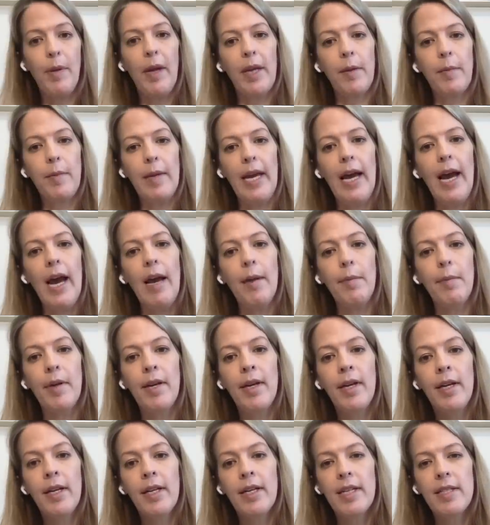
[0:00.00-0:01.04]
pick me up,
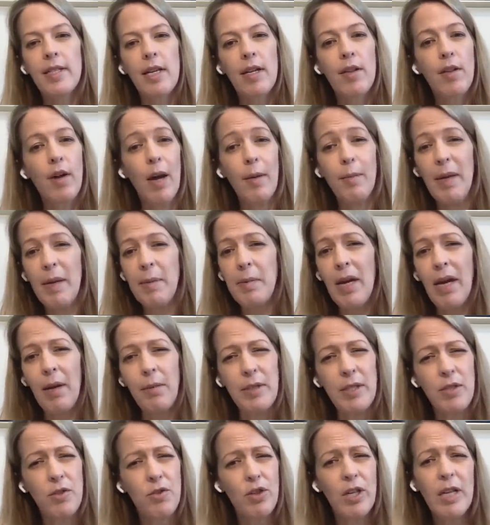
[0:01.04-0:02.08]
because he thought maybe I
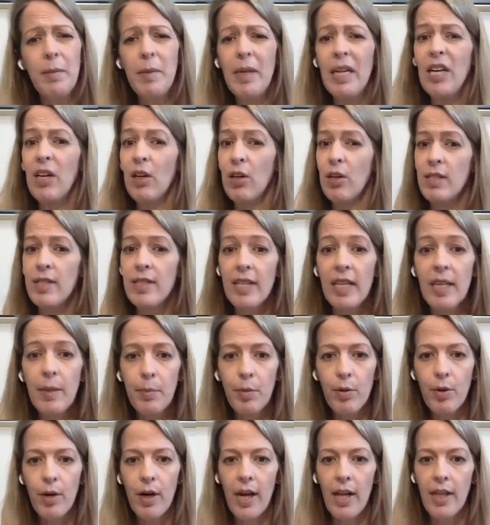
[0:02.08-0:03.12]
was dreaming or sleep
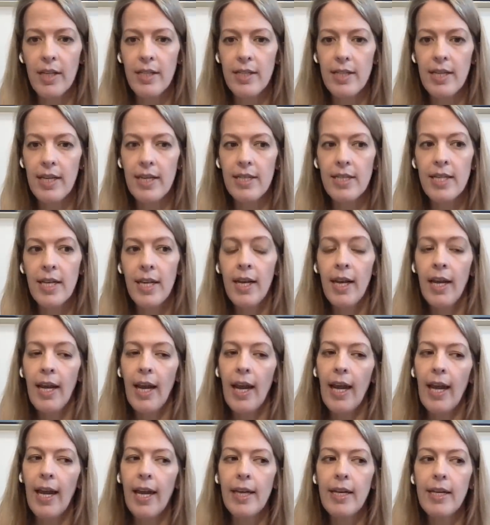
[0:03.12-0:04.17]
paralysis.
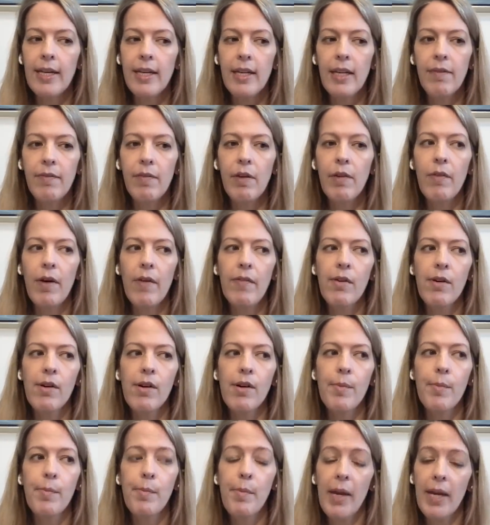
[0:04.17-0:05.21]
And if you've
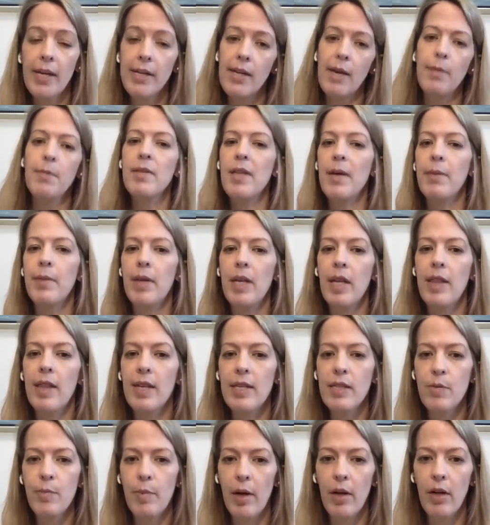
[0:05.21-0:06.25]
ever picked up somebody
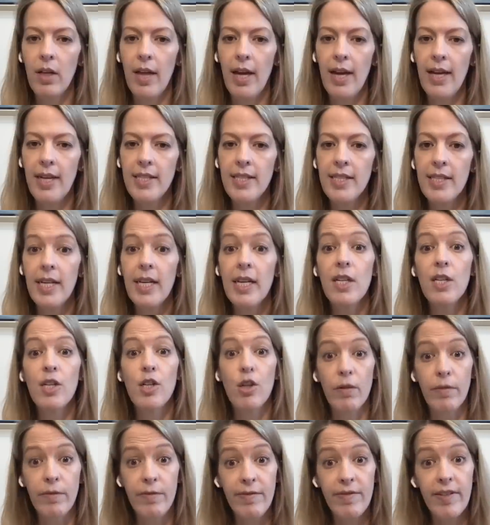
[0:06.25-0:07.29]
that's paralyzed,
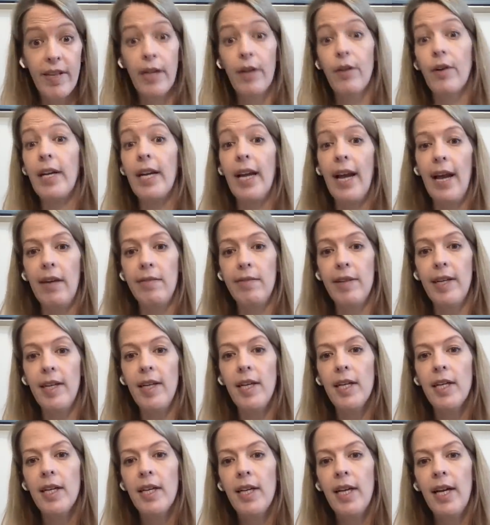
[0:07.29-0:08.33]
you're very
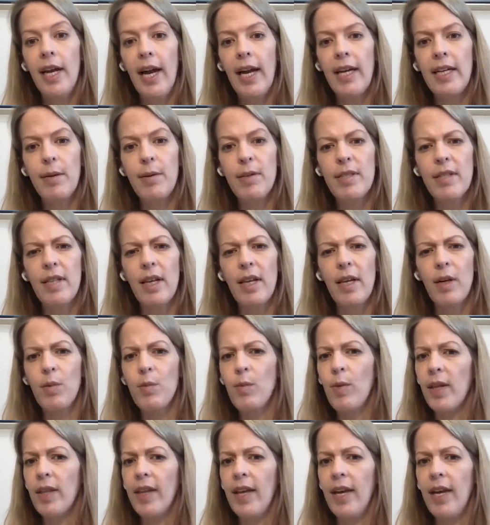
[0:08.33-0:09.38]
heavy. And he was like,
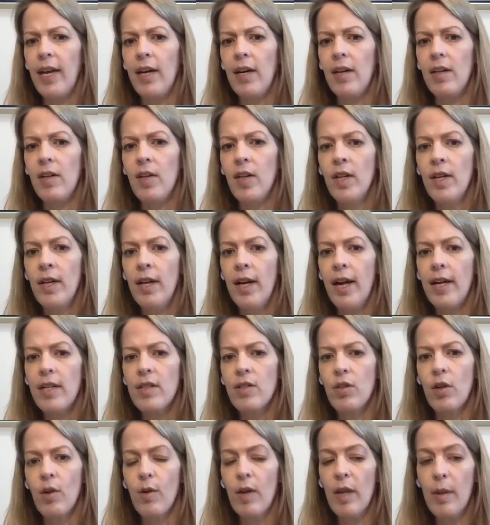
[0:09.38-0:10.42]
what the hell? And
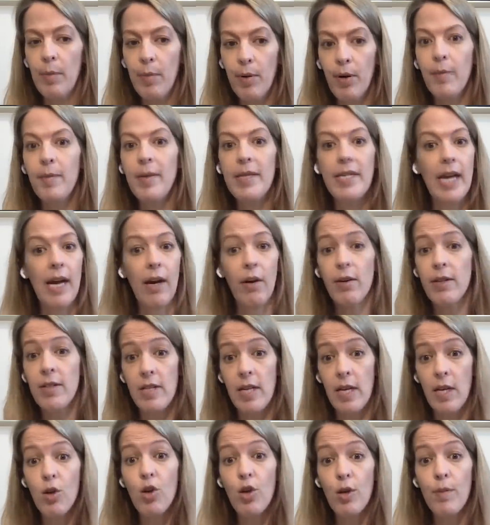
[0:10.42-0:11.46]
so he put me down because he
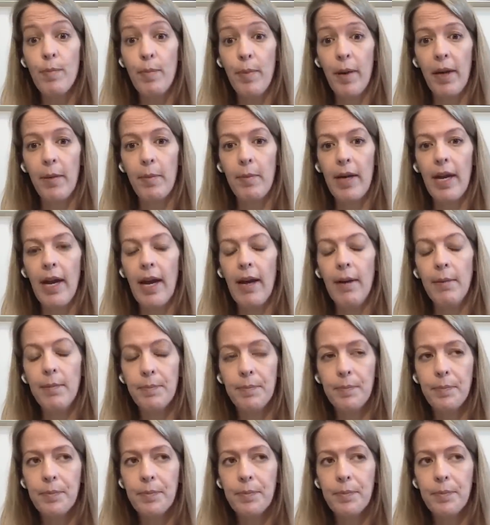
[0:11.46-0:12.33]
couldn't pick me up.